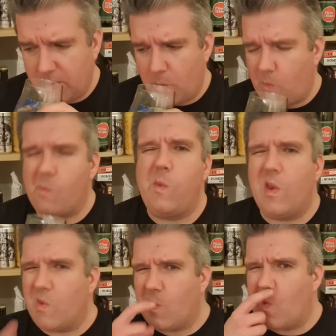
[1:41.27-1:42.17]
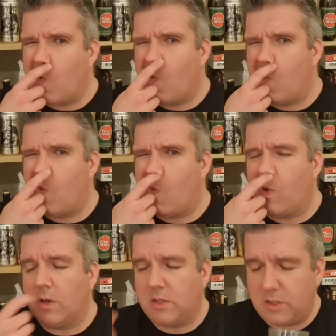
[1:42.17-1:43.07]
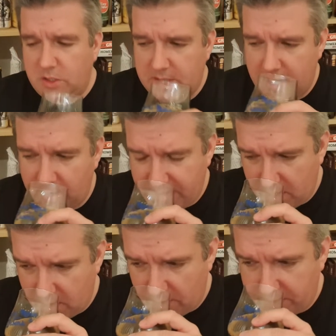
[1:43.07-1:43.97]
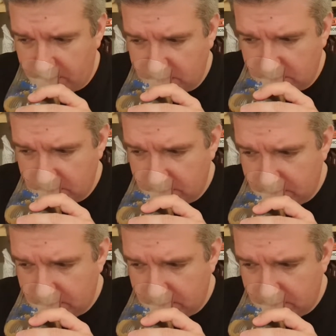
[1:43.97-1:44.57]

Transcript: a bit of a tickle of alcohol on those.